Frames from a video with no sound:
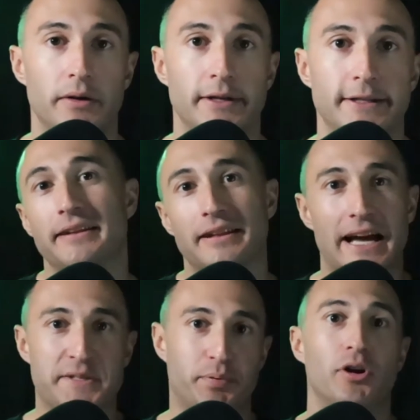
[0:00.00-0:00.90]
And then the
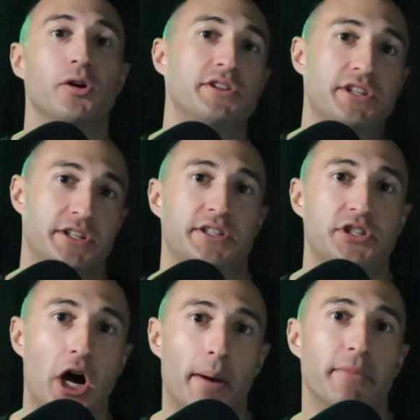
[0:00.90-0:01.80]
last pro is just
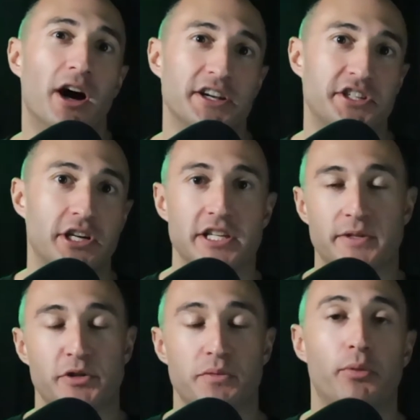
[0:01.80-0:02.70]
top-notch
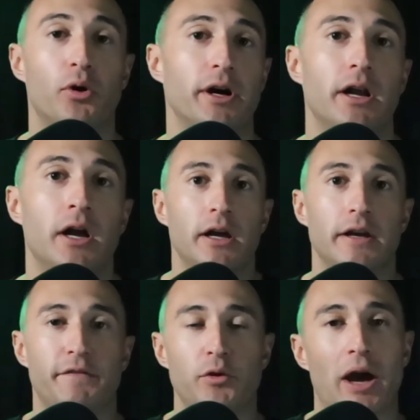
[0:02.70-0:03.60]
customer support.
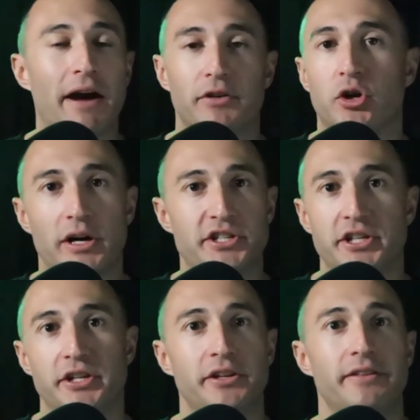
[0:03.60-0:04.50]
If you have a
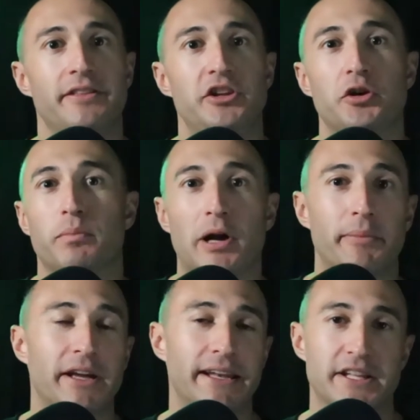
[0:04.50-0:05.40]
question, you'll
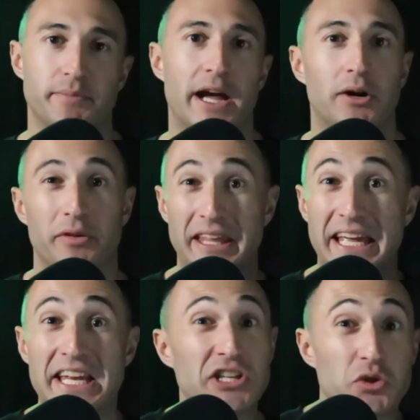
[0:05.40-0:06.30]
probably get an answer back
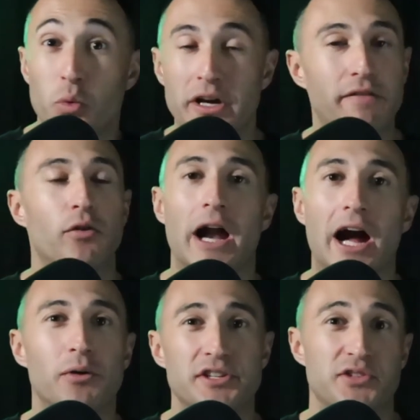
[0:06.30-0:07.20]
within 24
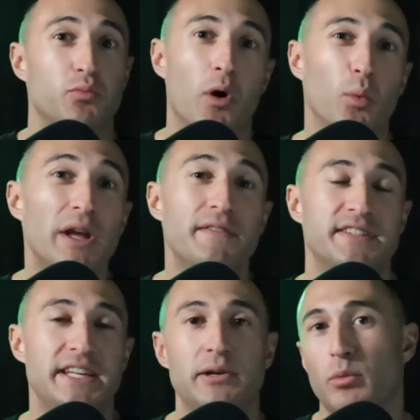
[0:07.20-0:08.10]
hours is what we've
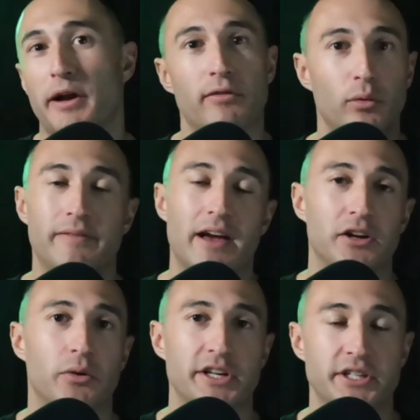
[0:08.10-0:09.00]
seen whenever we've had a
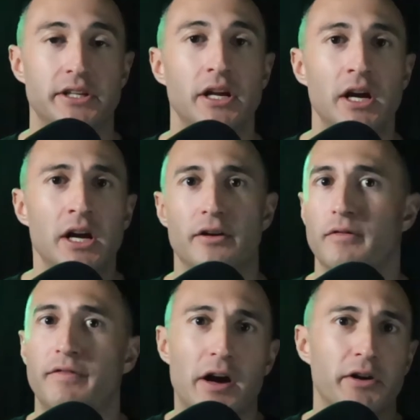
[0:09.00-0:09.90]
question. They're
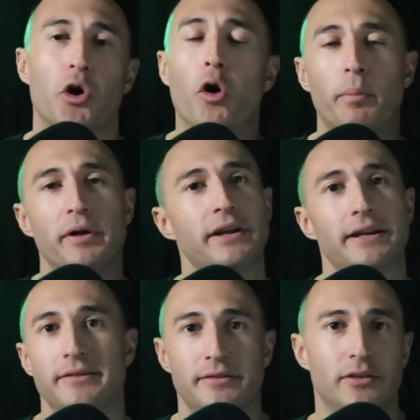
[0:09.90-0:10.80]
very open
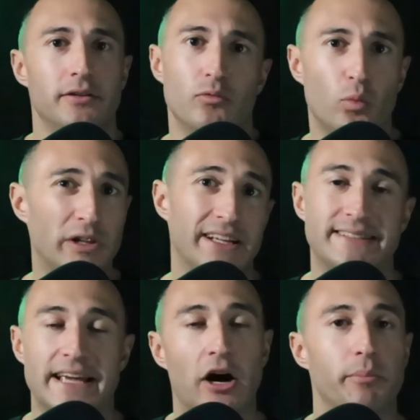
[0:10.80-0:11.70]
and willing
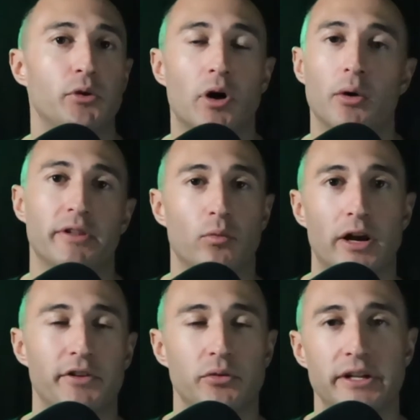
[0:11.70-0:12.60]
to help you out with
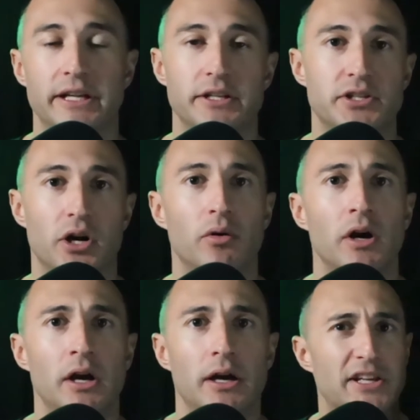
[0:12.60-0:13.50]
whatever you need. So
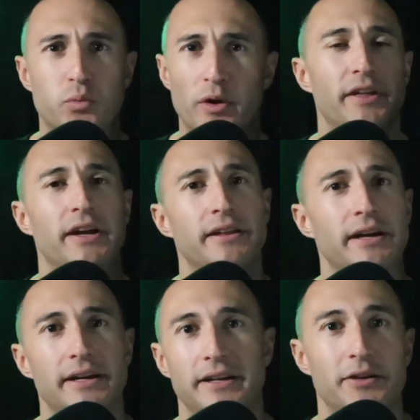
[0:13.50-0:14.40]
that's one thing
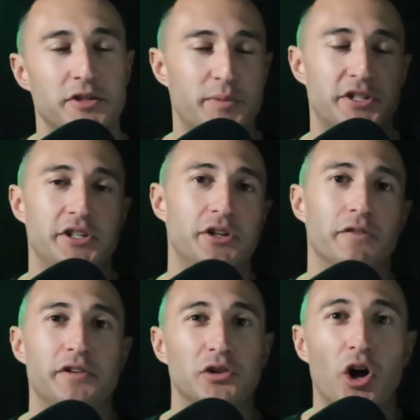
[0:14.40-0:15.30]
that, especially you
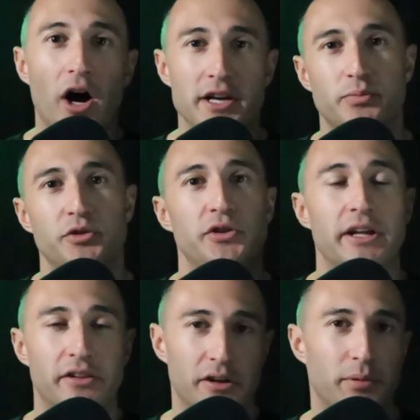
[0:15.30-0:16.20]
don't feel lost when you
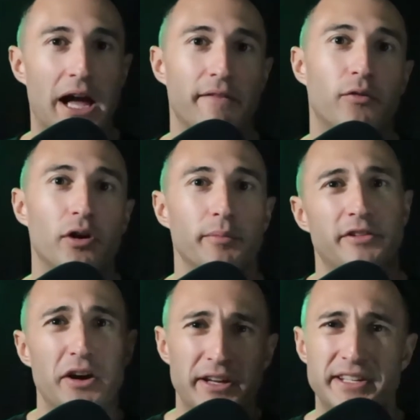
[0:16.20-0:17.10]
get into their platform. It's
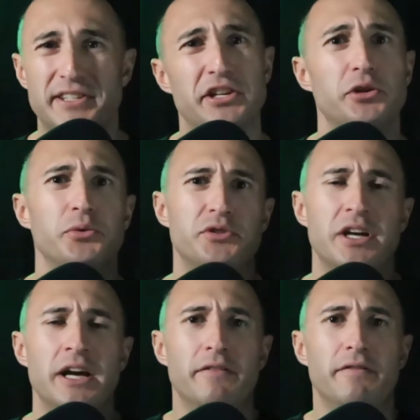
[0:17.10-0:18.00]
very easy to use,
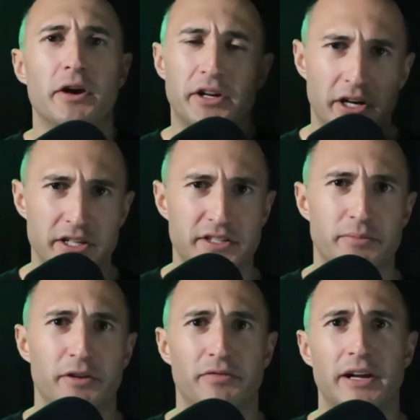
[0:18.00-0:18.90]
very
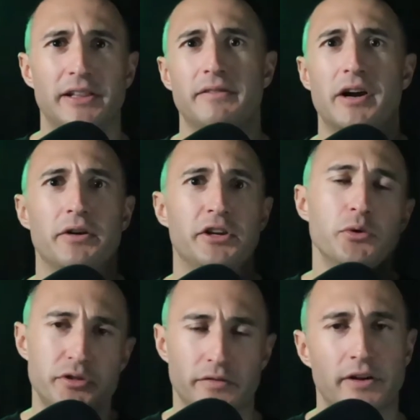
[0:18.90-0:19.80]
customer friendly, very
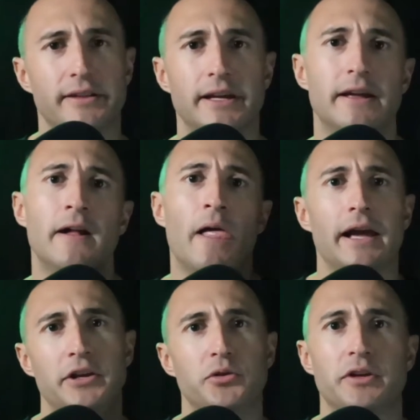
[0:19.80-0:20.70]
user friendly,
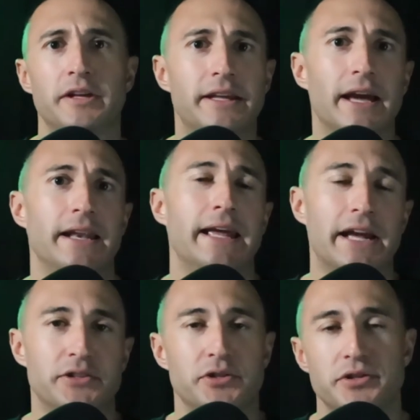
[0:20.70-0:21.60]
and you can get
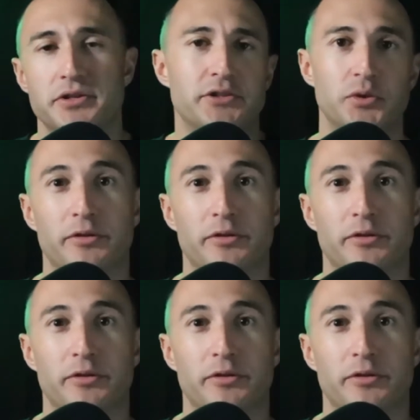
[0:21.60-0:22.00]
answers